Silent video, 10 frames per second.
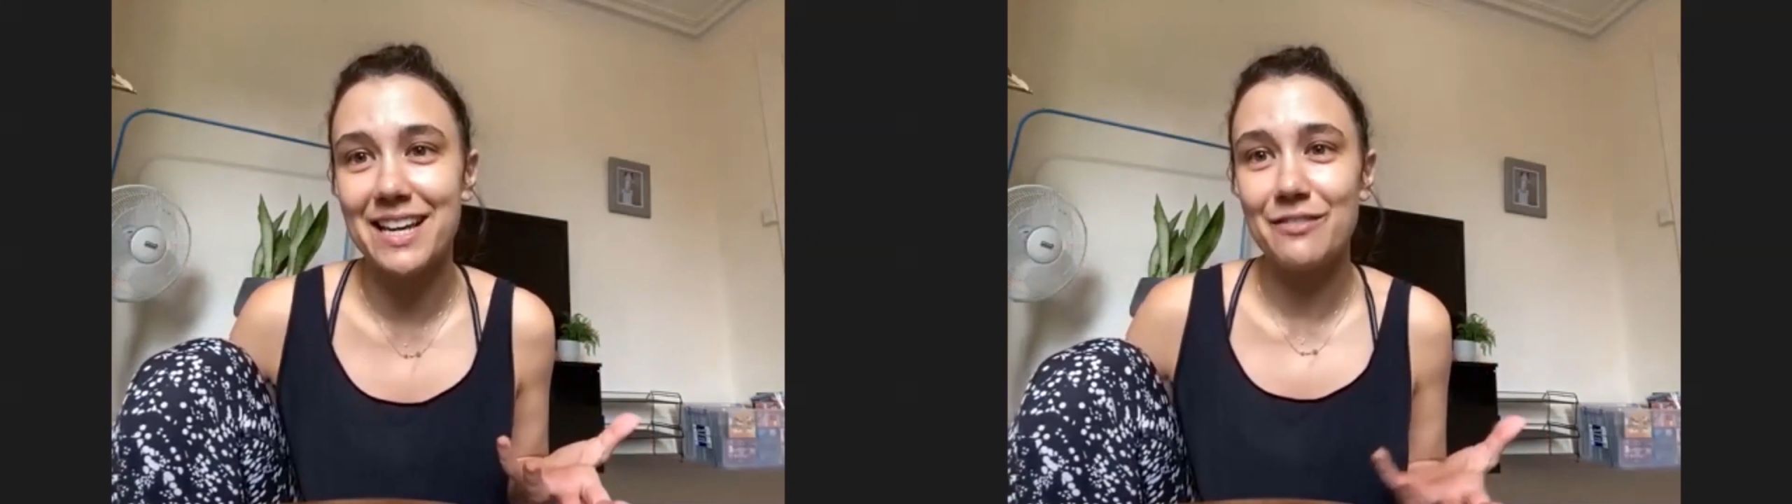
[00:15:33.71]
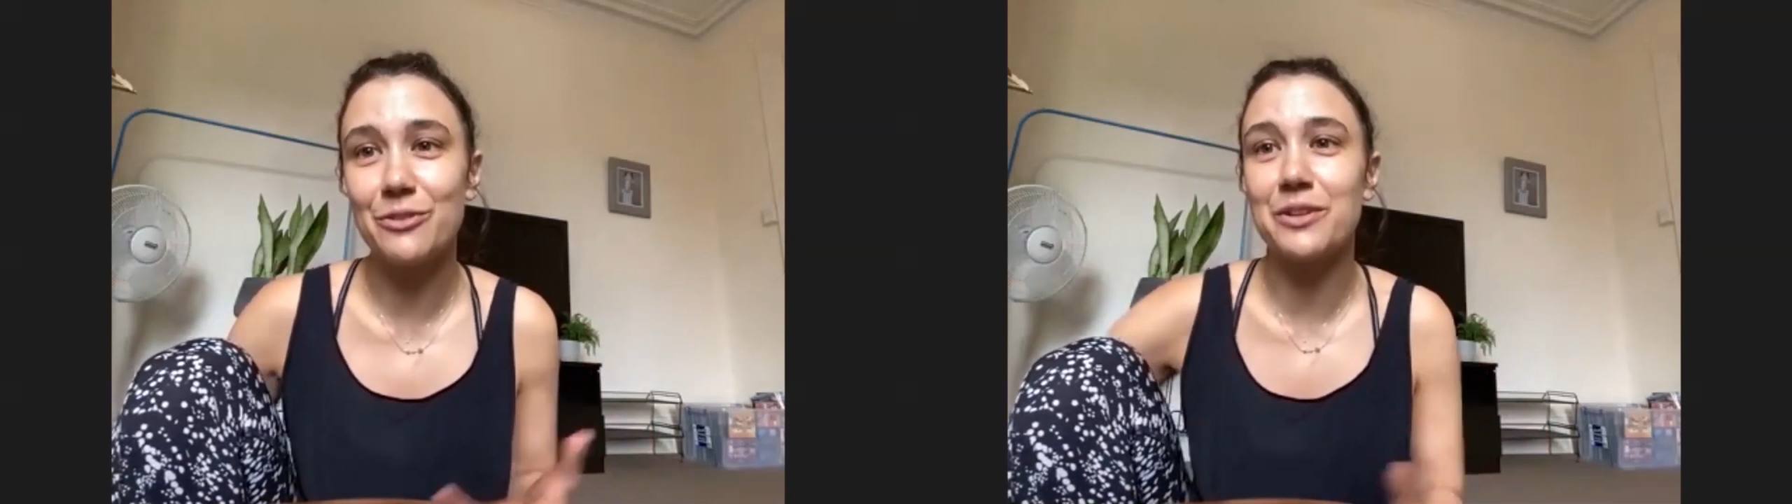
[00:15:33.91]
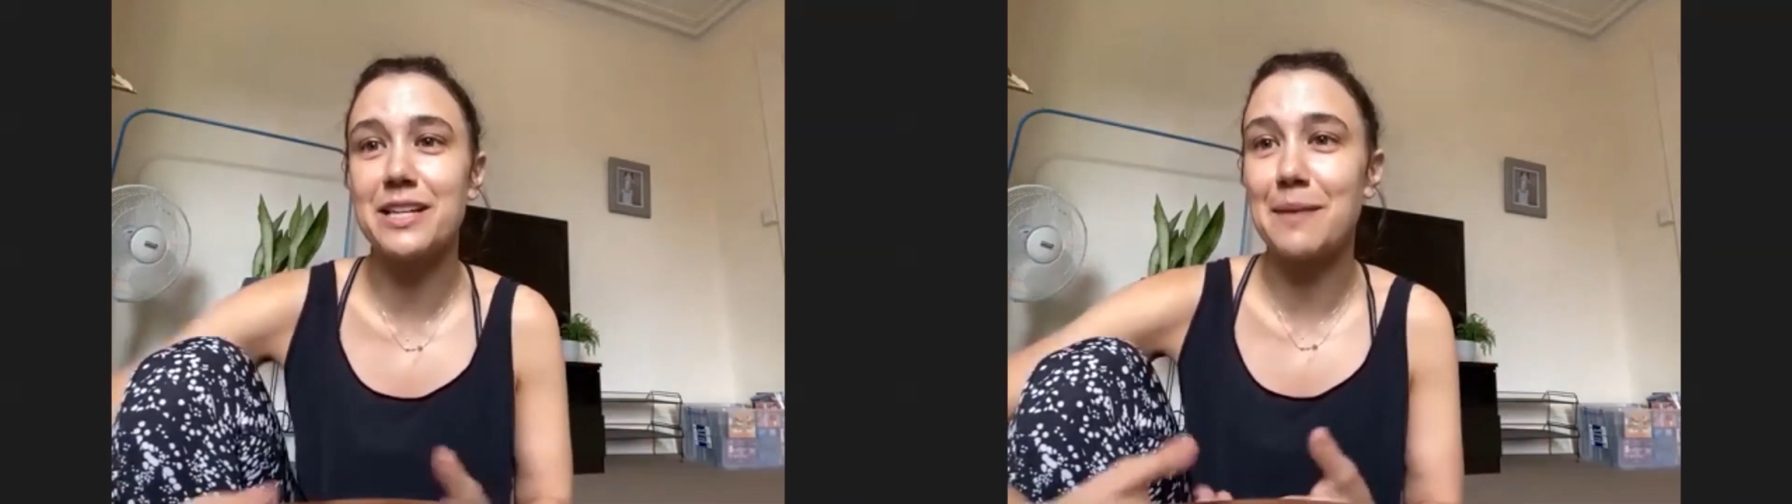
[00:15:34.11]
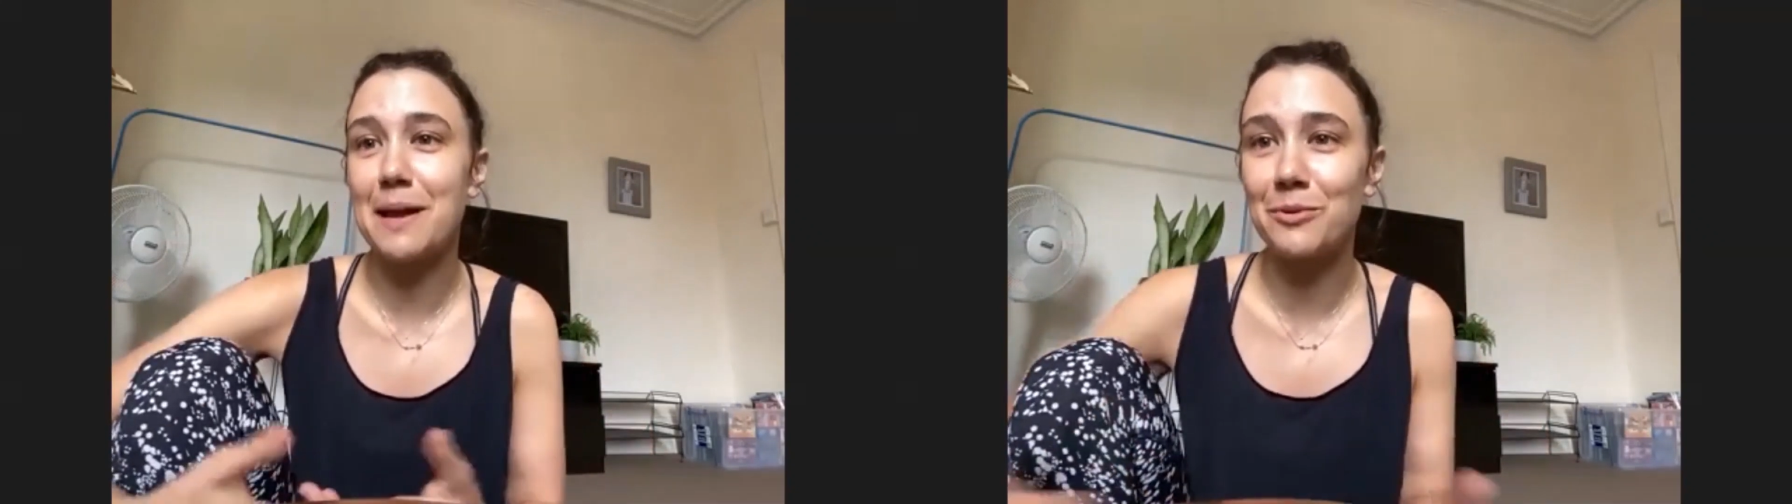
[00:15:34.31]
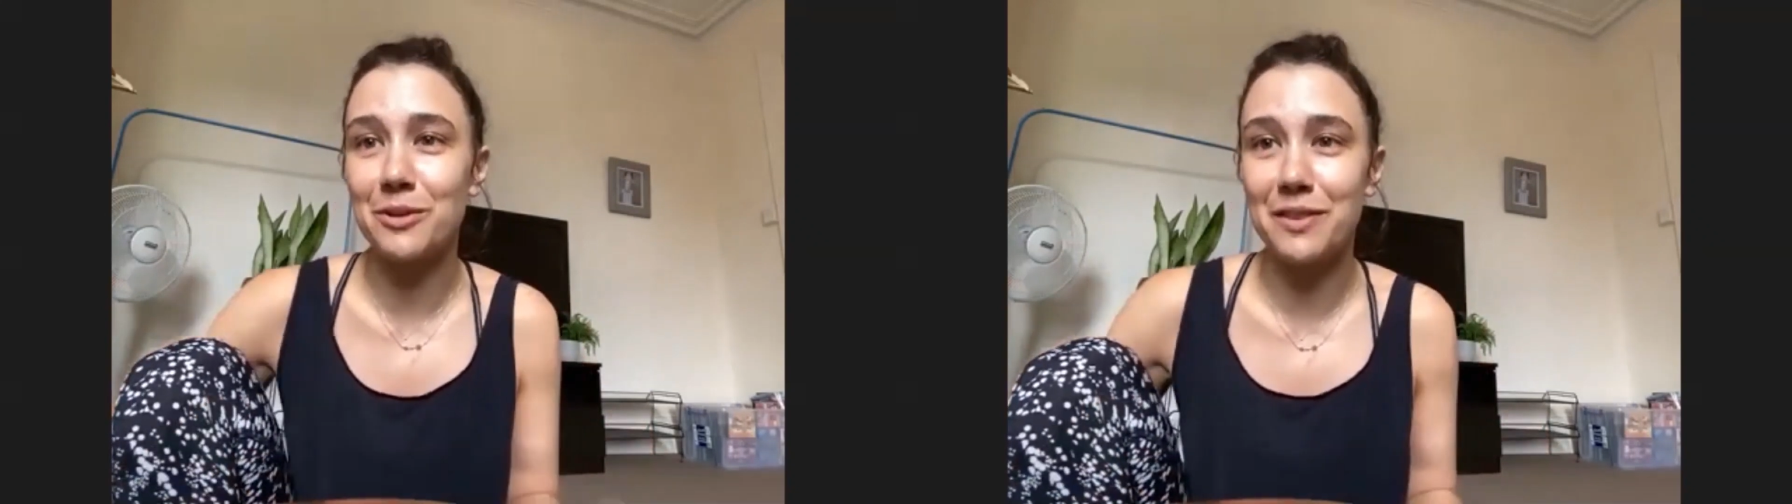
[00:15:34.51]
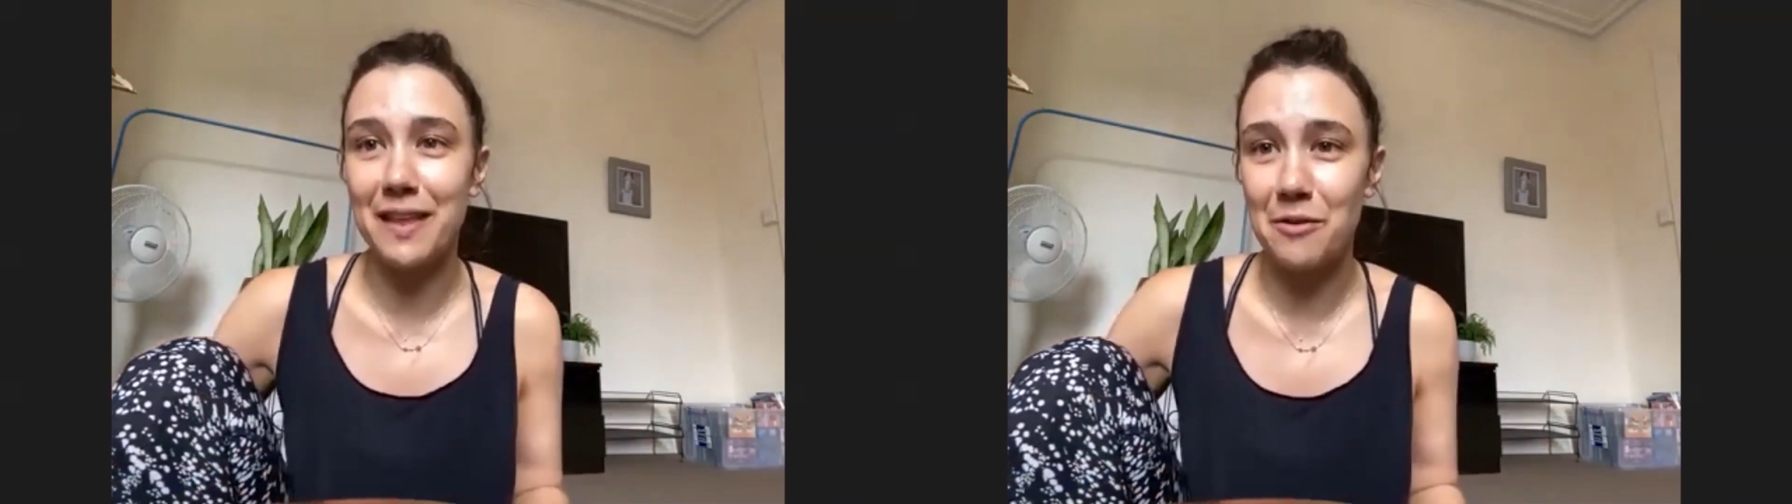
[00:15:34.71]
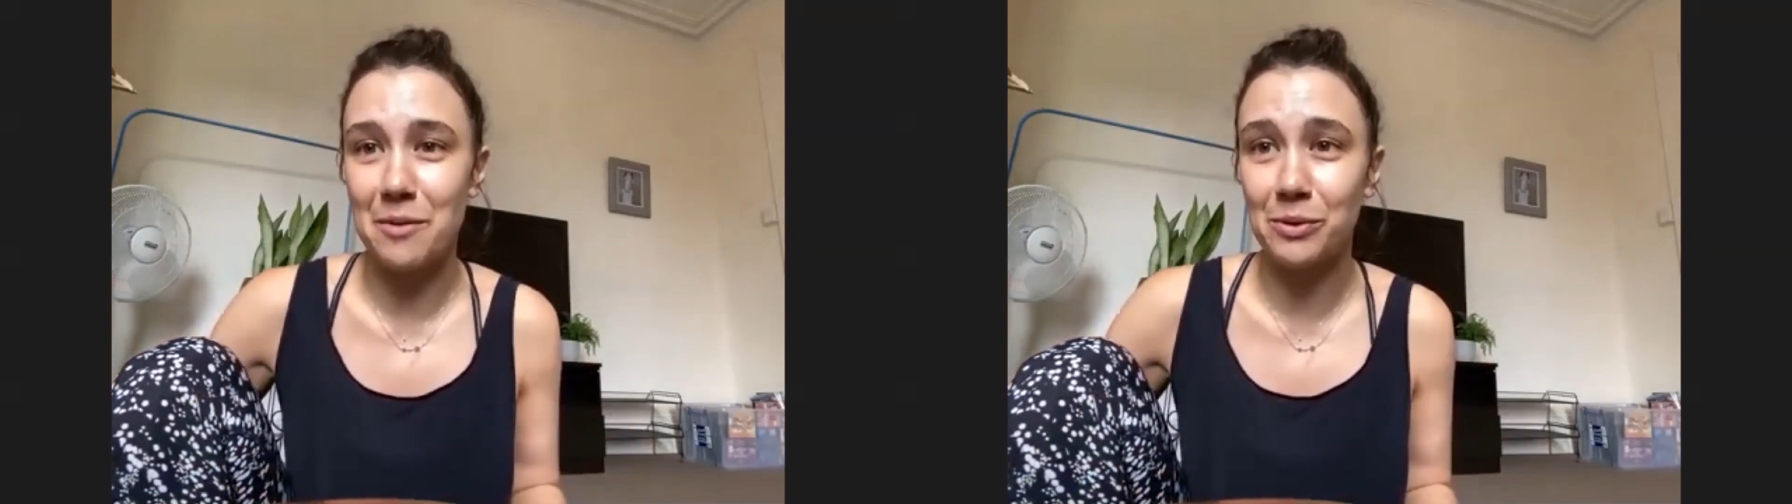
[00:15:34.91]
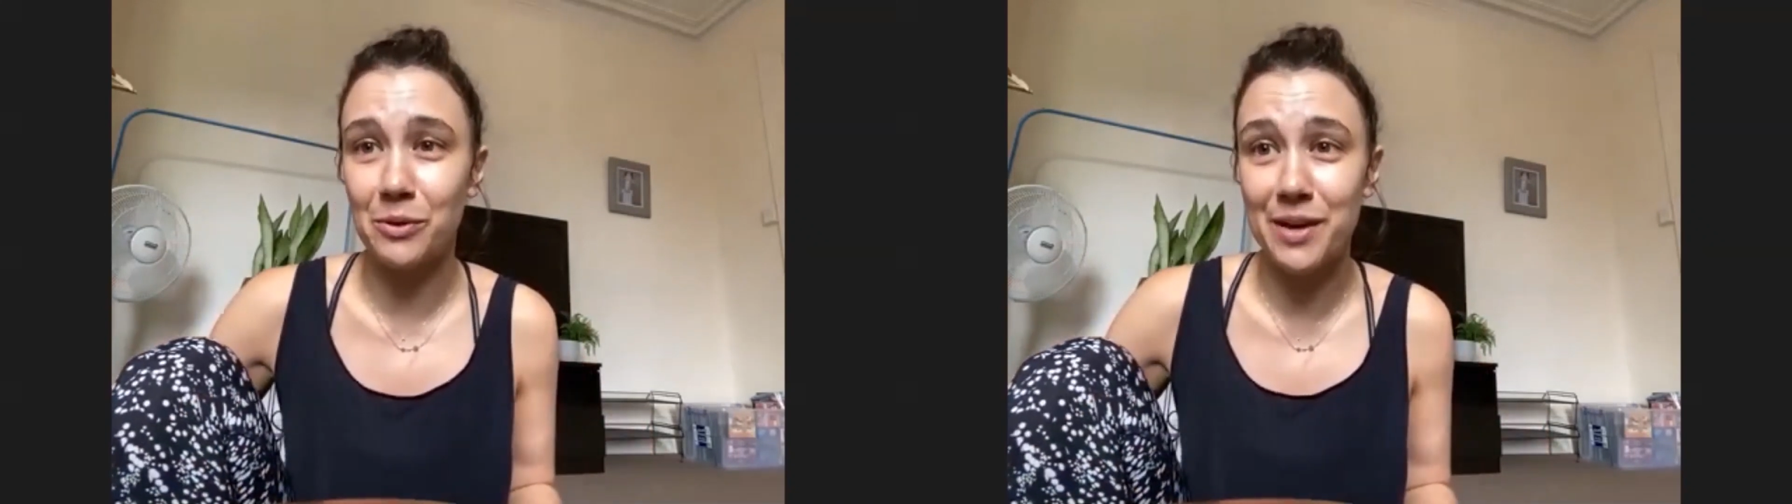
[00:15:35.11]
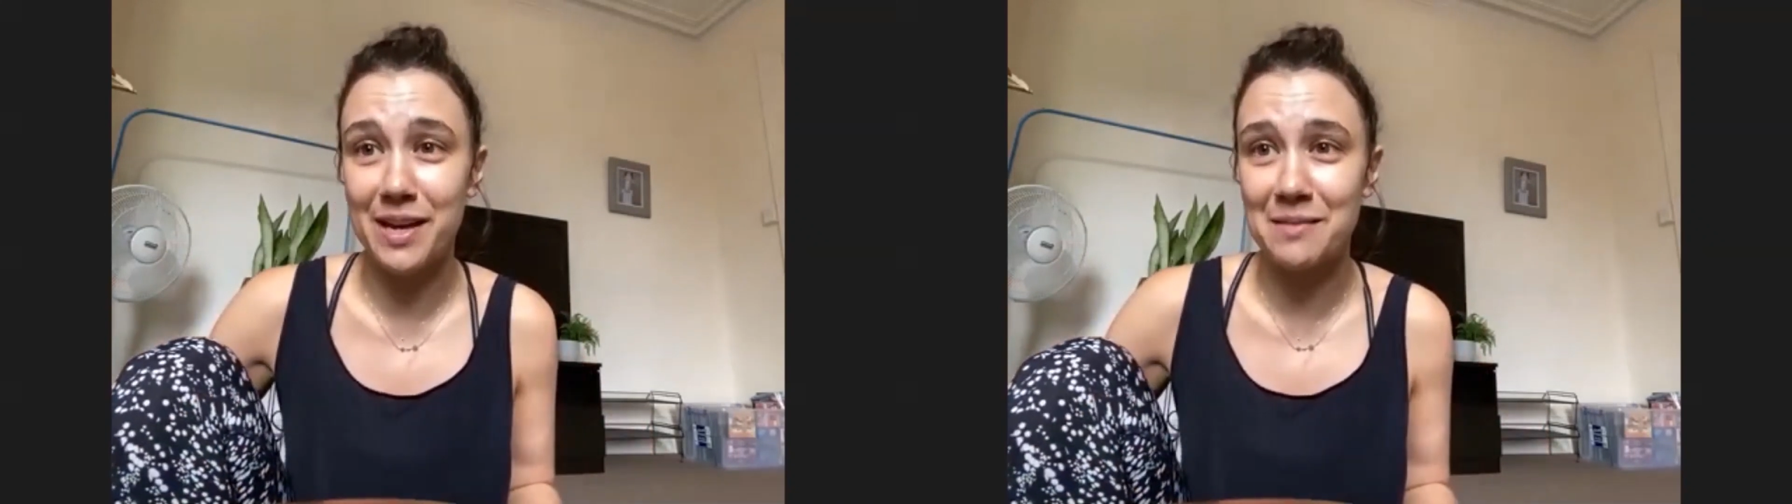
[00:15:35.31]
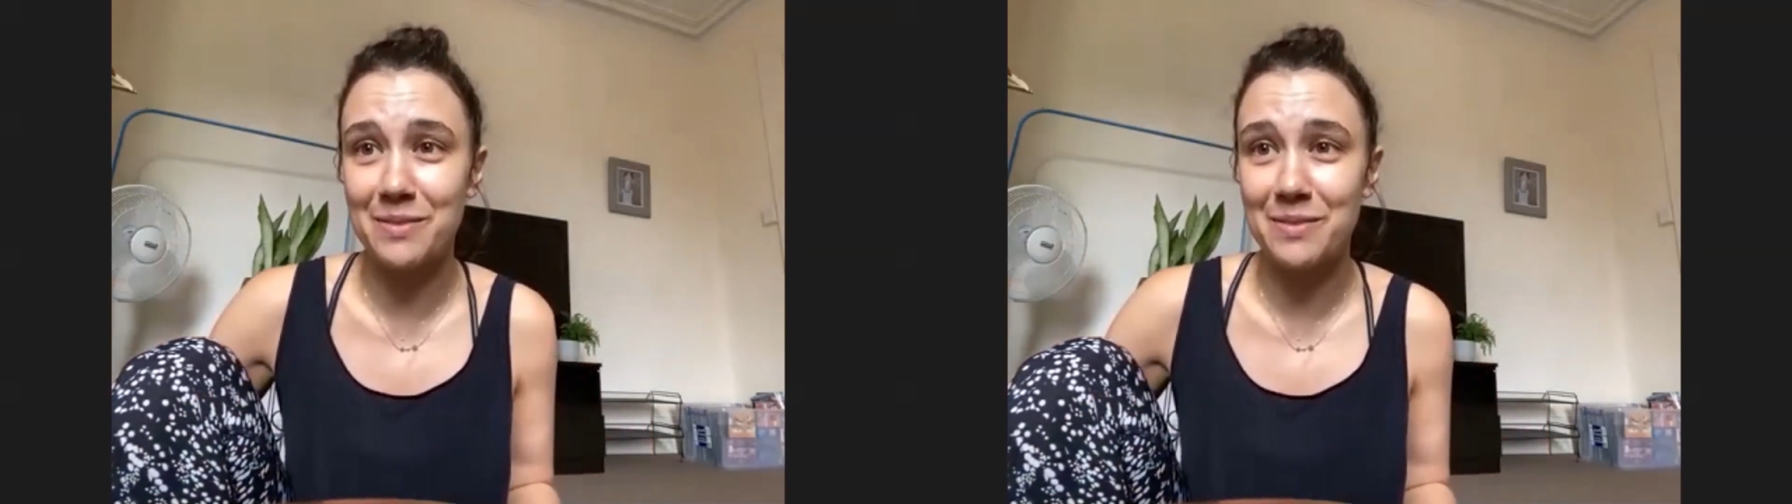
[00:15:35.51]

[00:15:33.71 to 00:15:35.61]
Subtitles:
for all these people that they were employing,